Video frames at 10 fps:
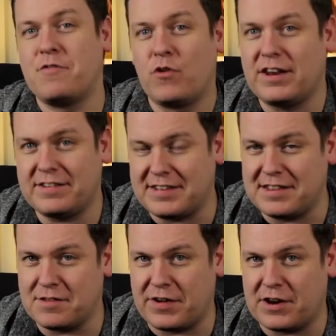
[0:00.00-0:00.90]
have already
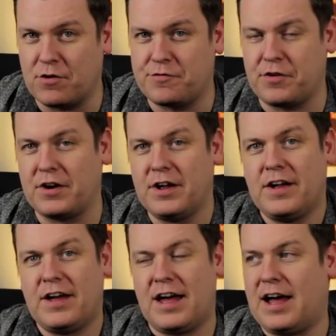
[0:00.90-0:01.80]
seen the video for
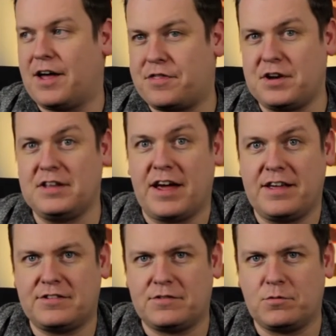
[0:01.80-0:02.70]
uh, Three
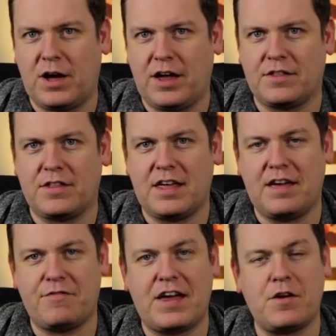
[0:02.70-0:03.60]
Dice, where
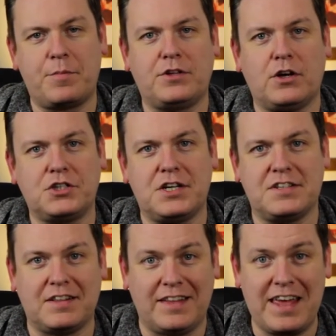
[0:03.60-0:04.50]
the final production
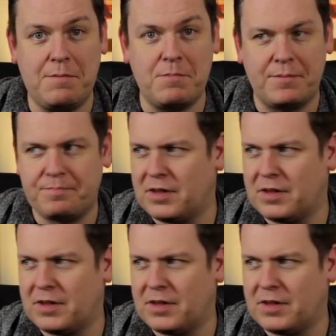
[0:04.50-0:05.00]
is a lime.